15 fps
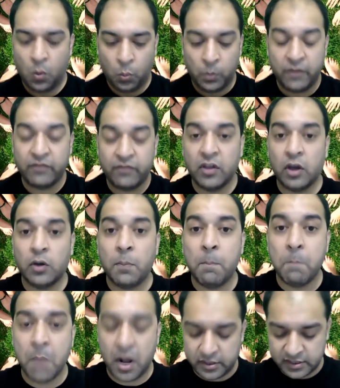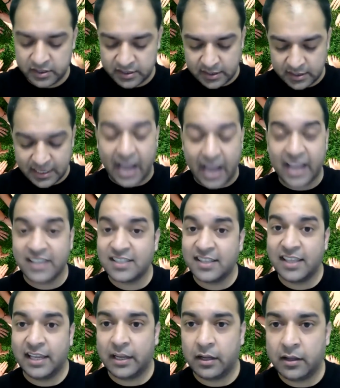with the months. Now, here's the
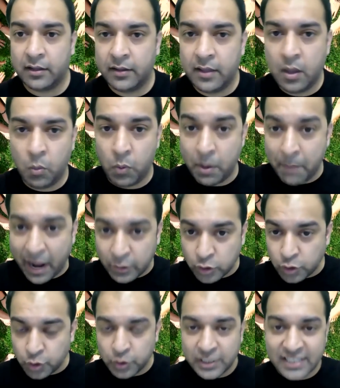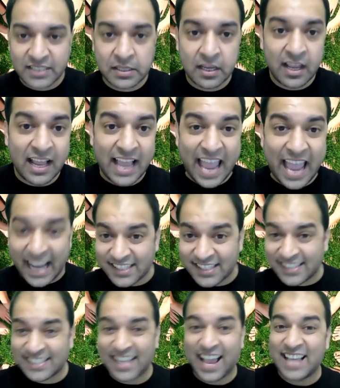thing. We're about to do this
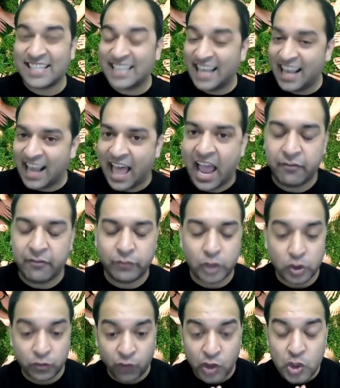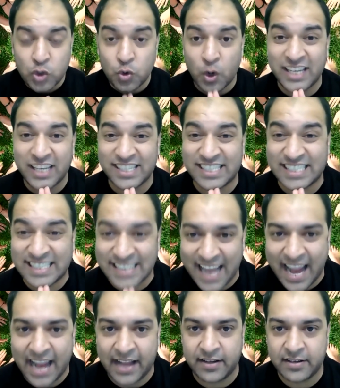exercise live just for you to
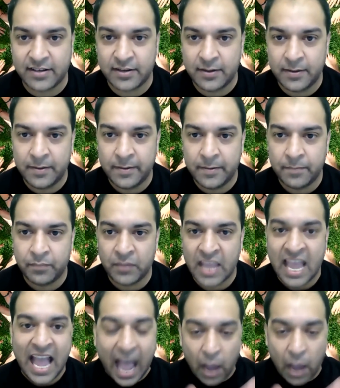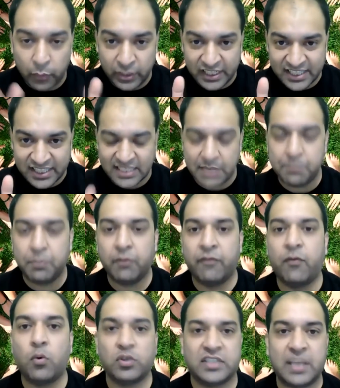understand how this simple
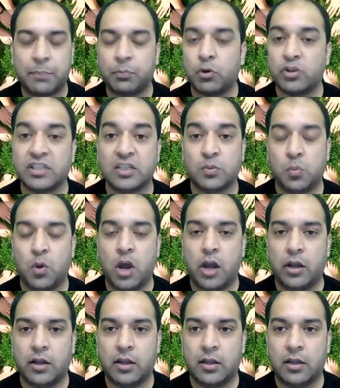4-step process works.